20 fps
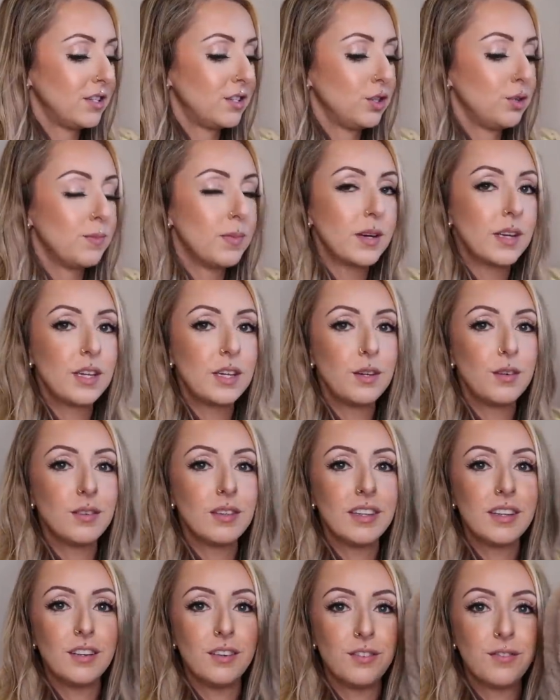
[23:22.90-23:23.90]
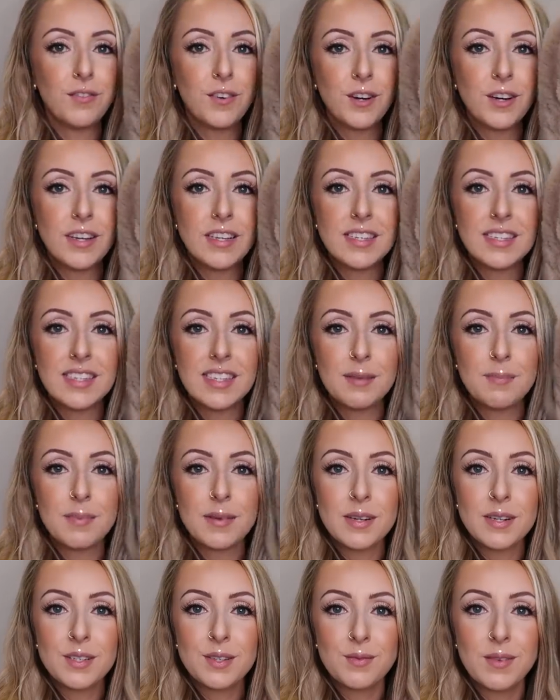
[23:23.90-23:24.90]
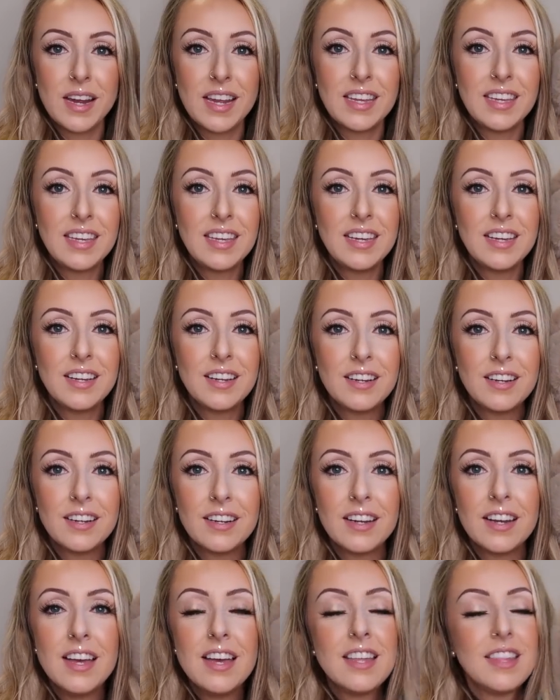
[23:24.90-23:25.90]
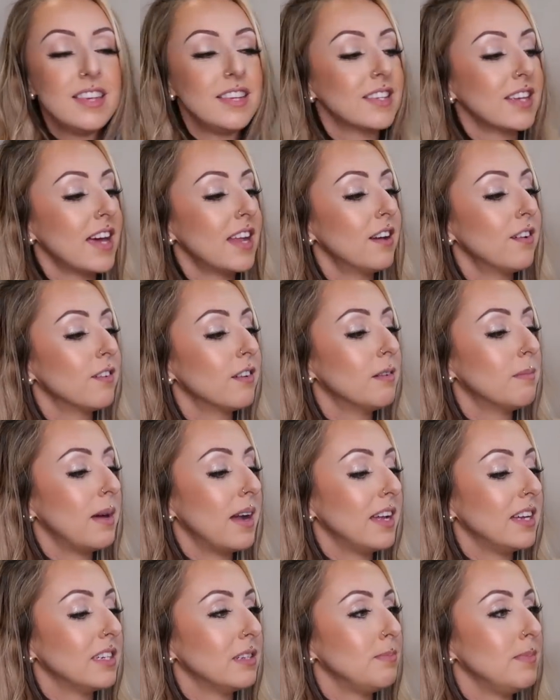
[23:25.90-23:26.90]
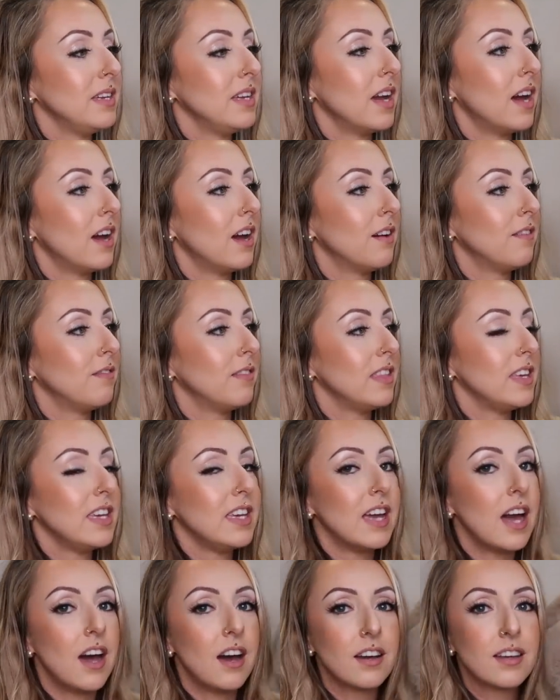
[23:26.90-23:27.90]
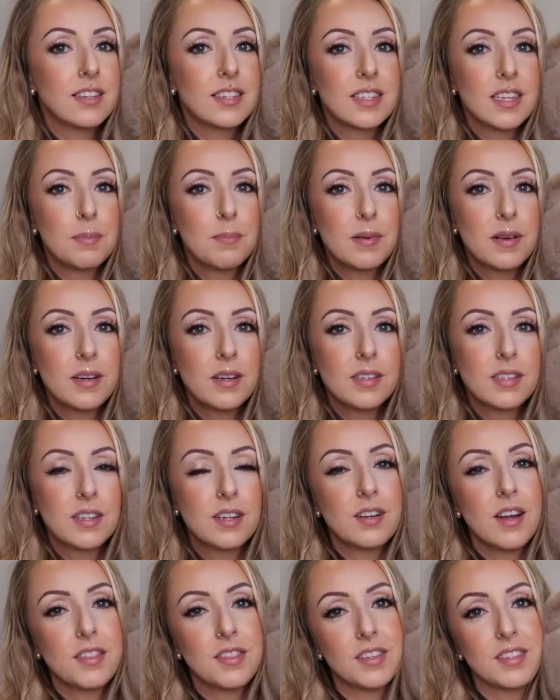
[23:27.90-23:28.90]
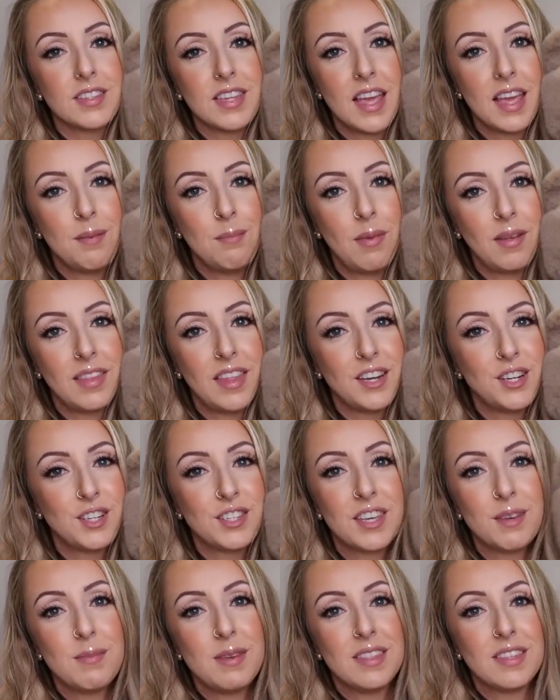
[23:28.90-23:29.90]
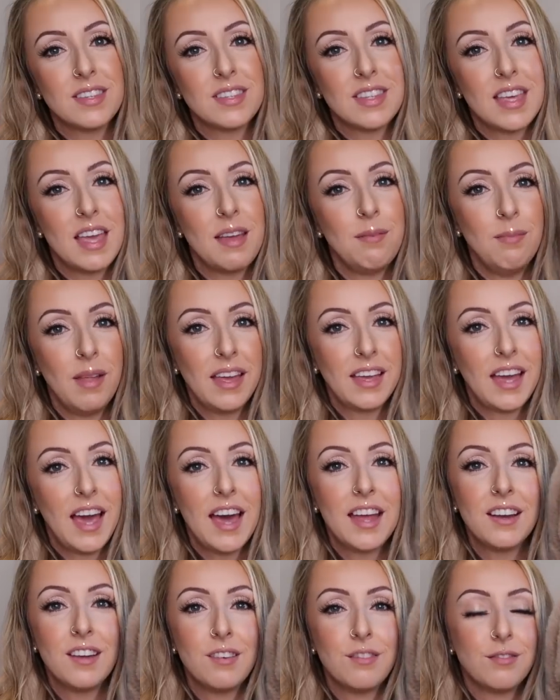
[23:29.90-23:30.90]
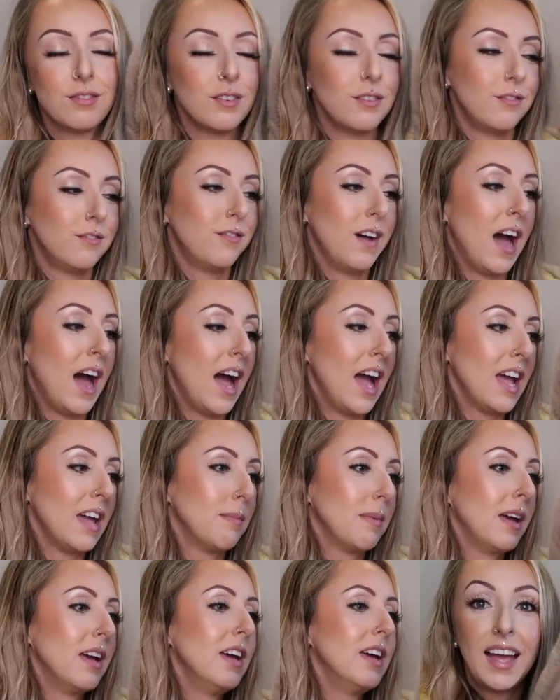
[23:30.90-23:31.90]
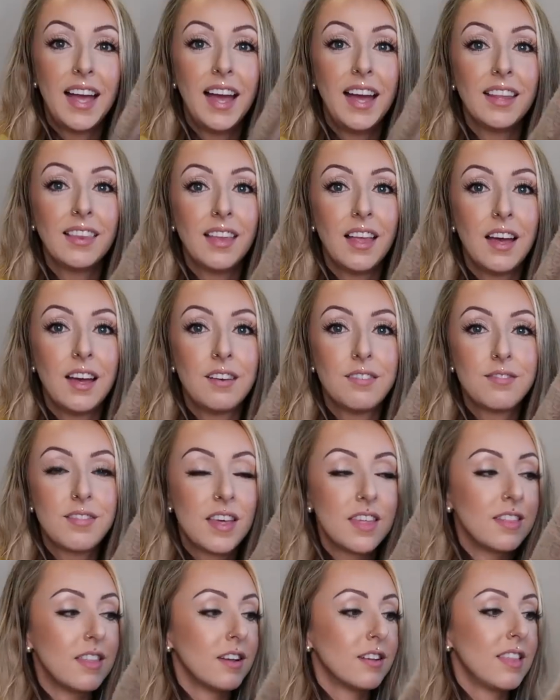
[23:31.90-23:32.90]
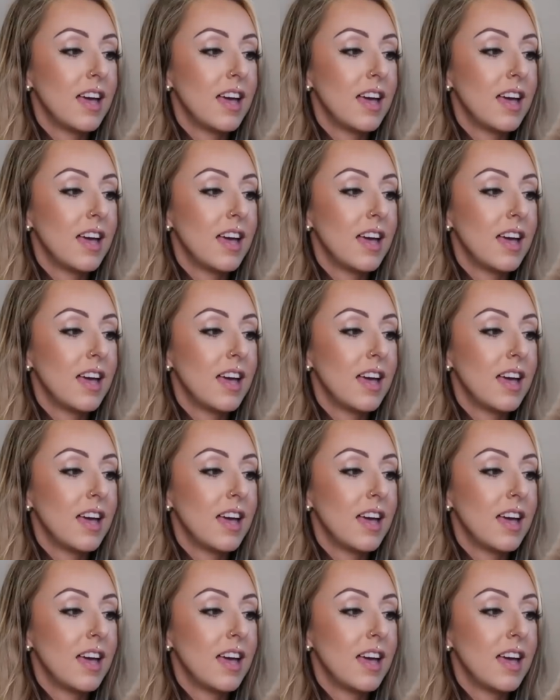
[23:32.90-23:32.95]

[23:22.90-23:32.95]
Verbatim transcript: these super cute little furry slippers right here. These kind of remind me of the UGG slippers. They're not the same, but they just give me the same like kind of vibe. I love that